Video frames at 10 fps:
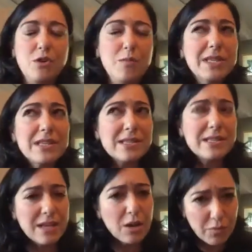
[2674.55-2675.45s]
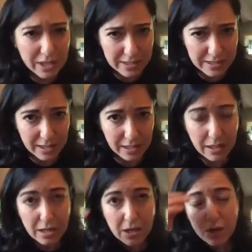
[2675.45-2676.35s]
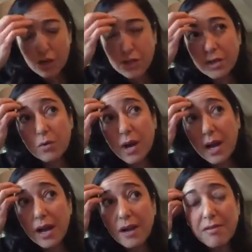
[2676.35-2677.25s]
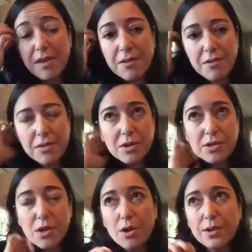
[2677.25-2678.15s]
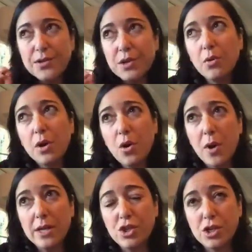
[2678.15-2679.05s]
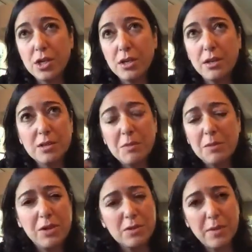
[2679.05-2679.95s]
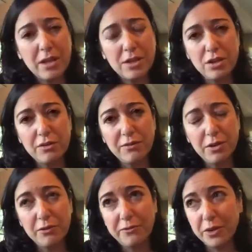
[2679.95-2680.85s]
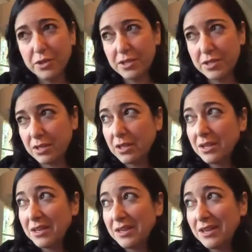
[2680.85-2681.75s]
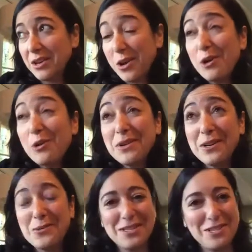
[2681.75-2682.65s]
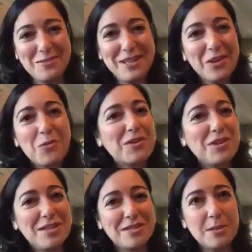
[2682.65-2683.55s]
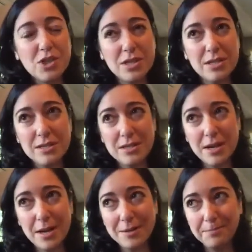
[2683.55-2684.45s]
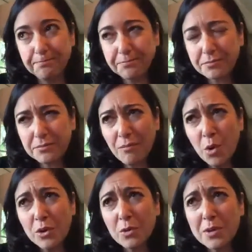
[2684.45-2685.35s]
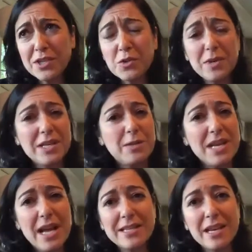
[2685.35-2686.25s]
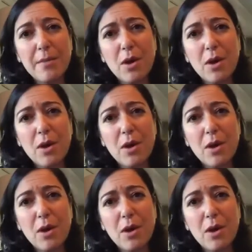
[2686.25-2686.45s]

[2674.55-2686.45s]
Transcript: It's unrealistic. So I think that there's also a question, and this maybe goes back to your first opening question about like what are the assumptions or the questions we need to be asking about.